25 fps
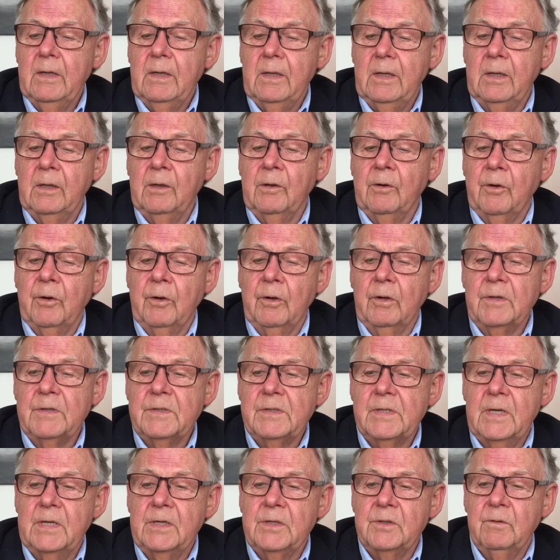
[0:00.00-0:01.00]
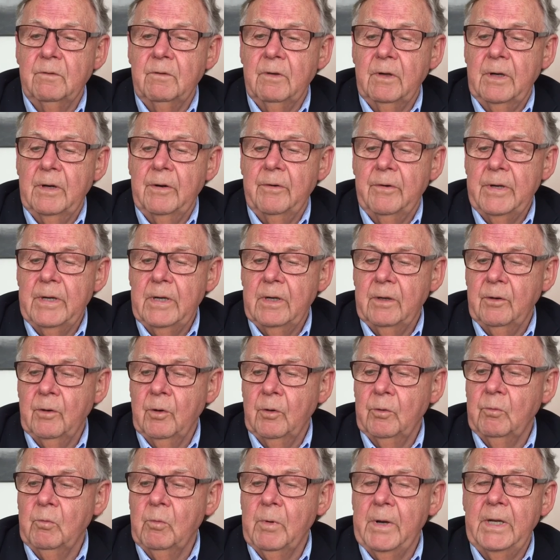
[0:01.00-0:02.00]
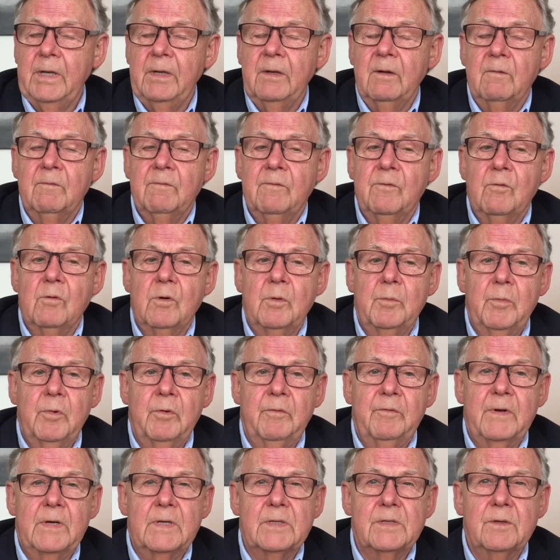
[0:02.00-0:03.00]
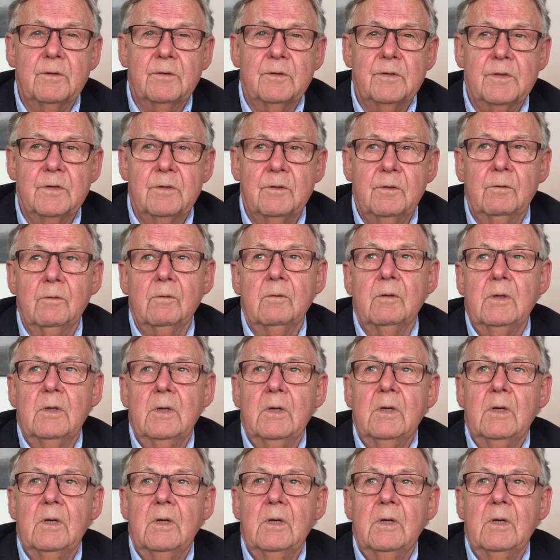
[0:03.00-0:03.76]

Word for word: in an early stage of the career, not waiting for professors to